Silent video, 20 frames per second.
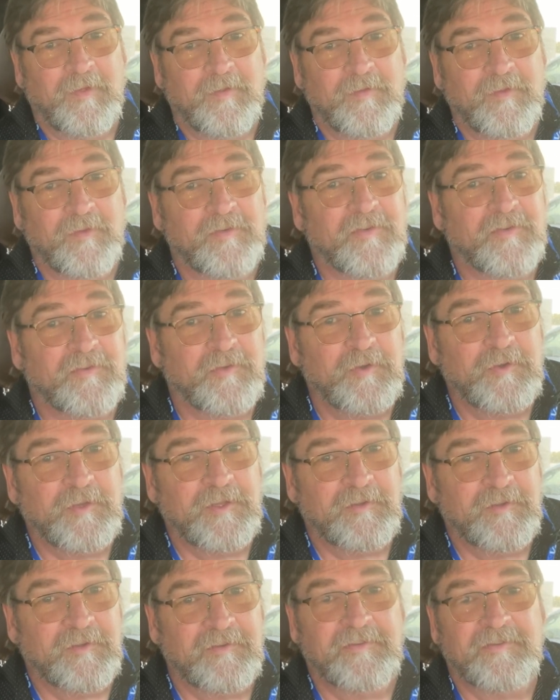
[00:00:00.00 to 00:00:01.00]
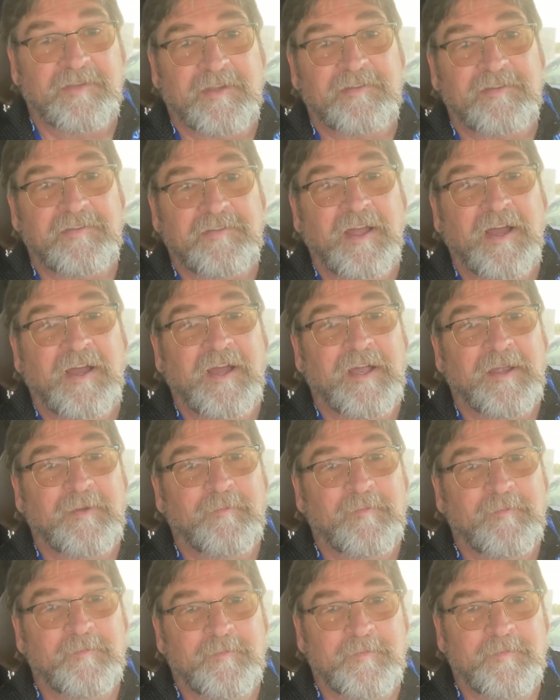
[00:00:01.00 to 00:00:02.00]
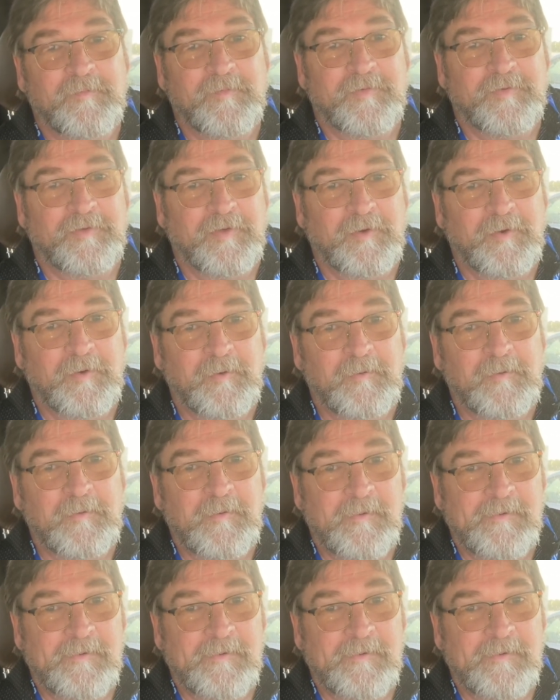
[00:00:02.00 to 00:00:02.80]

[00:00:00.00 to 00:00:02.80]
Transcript: This is only the sixth time, so